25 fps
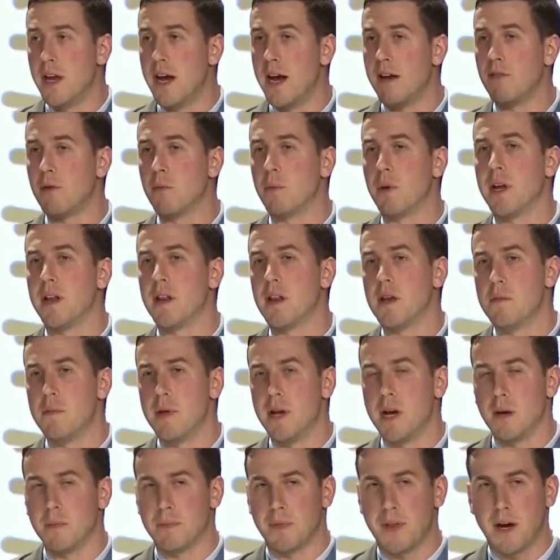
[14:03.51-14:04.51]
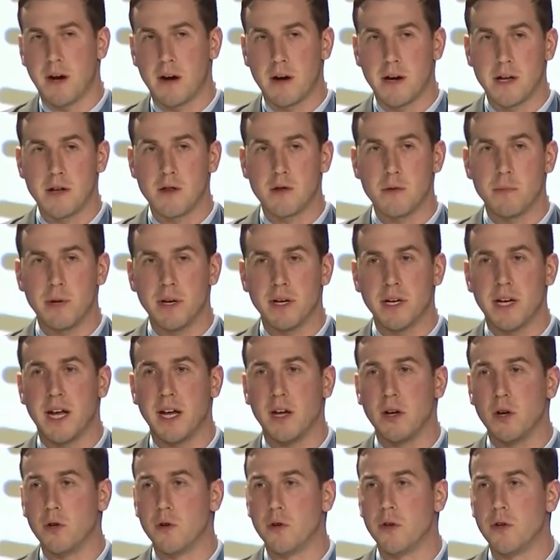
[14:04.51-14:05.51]
that everybody that had been up there had either been
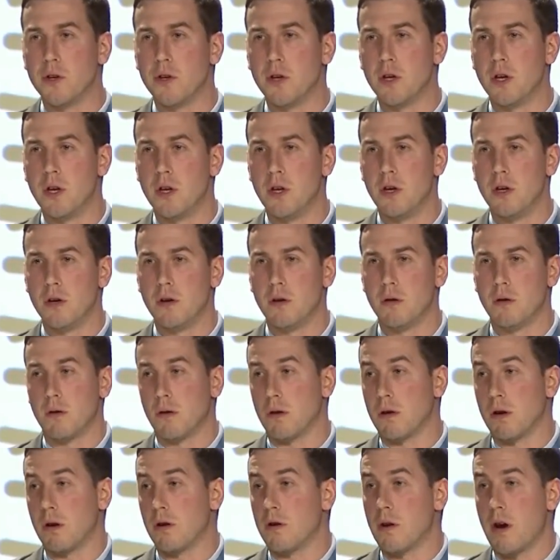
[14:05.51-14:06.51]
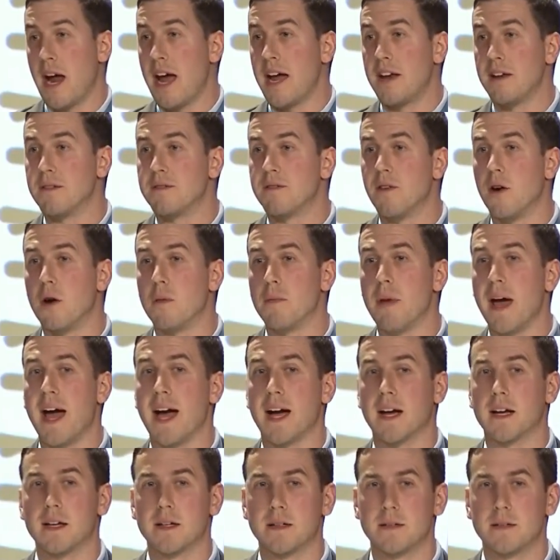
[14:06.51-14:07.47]
killed or had to fall back.